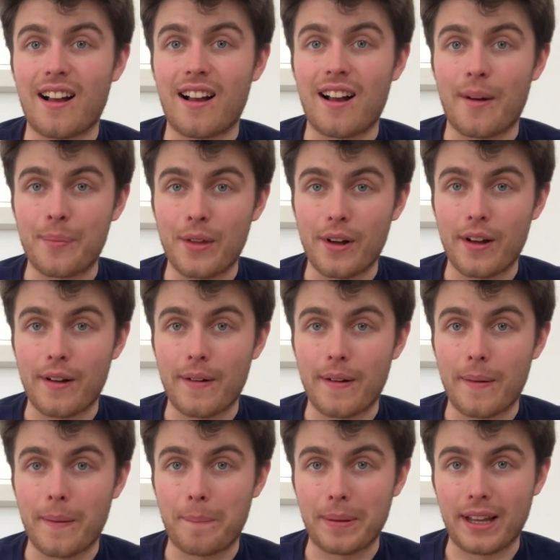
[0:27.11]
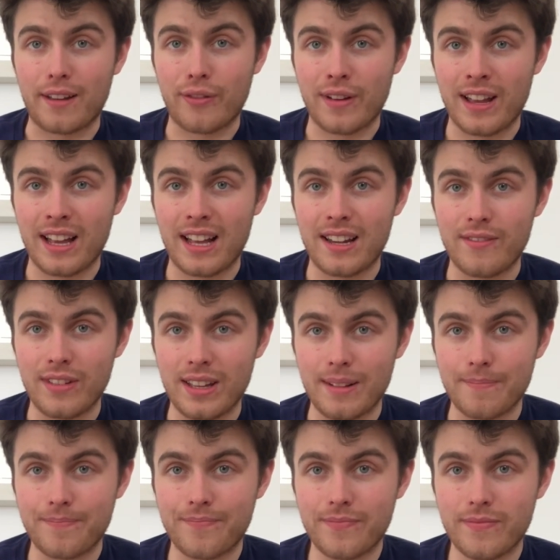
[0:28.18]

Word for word: I'm not a big fan of it.